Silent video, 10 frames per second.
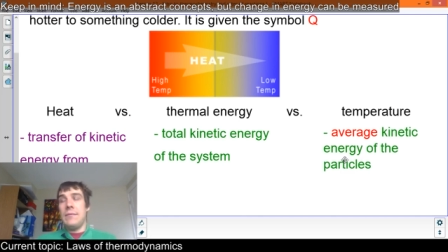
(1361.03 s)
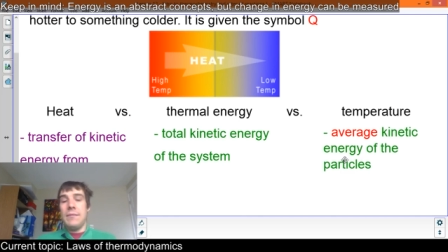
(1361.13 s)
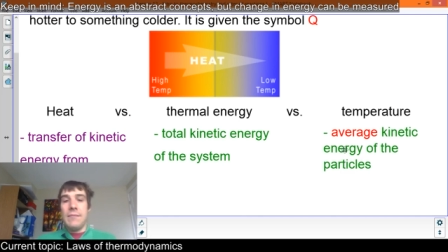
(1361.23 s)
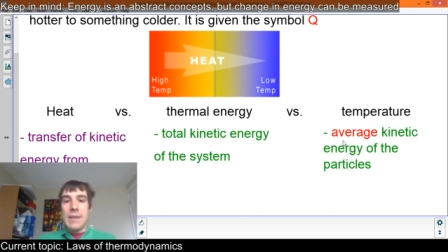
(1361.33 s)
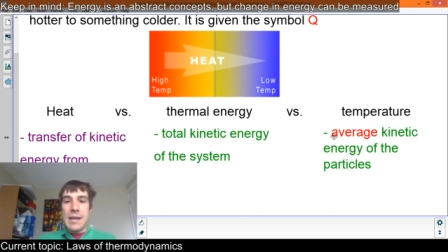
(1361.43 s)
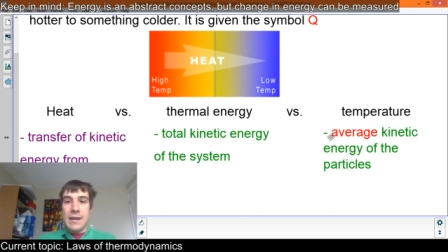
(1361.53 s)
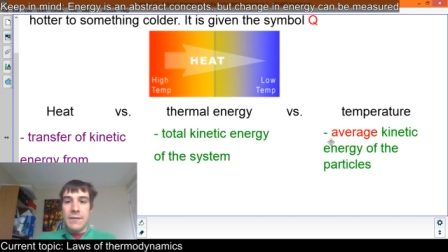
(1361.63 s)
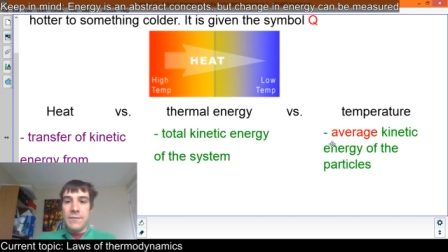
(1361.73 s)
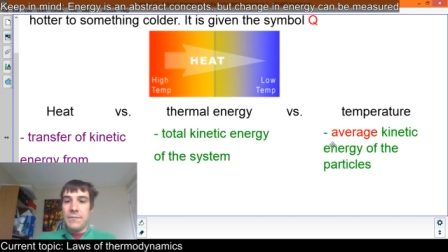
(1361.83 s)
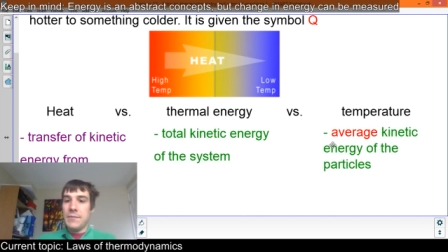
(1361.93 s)

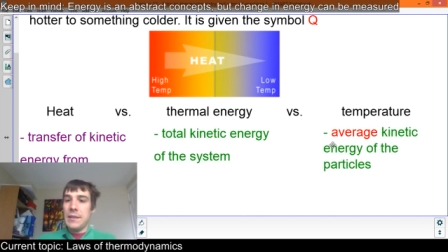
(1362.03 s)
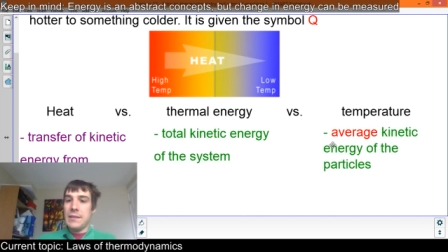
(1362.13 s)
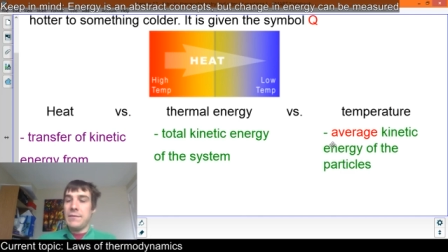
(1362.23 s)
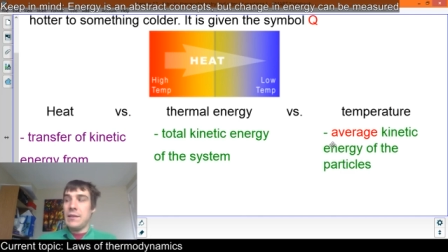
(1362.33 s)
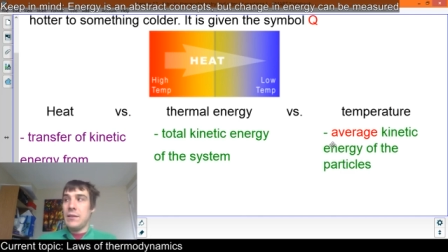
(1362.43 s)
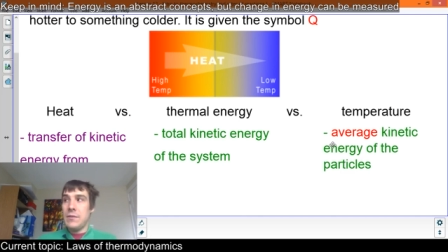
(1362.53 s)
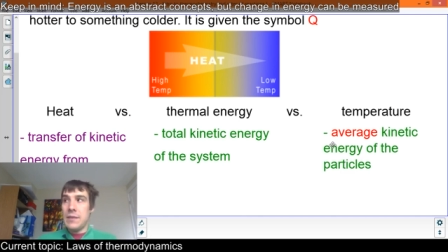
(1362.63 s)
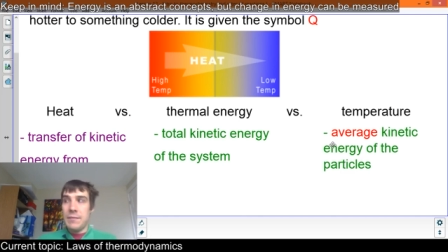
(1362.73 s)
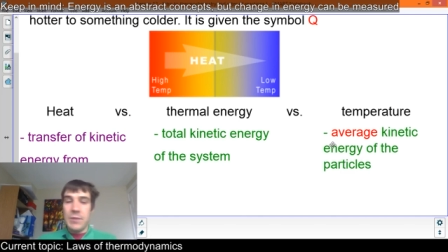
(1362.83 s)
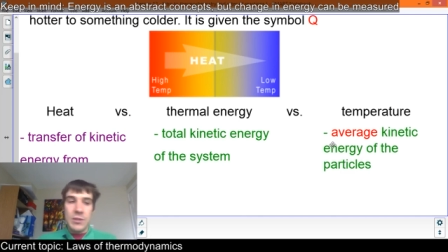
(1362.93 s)
have relatively low
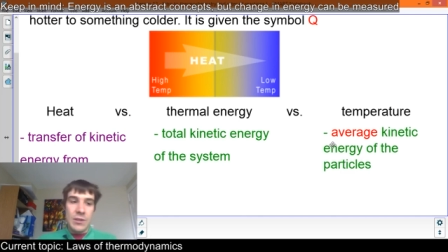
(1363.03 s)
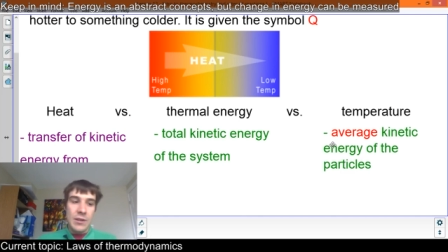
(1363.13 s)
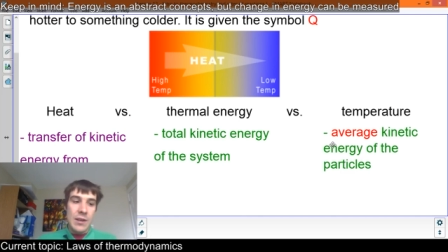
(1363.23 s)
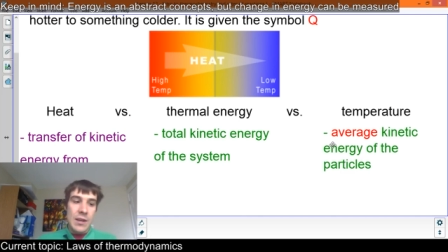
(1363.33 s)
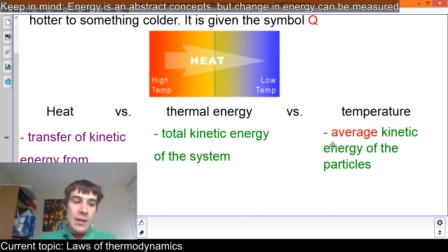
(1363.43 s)
temperature.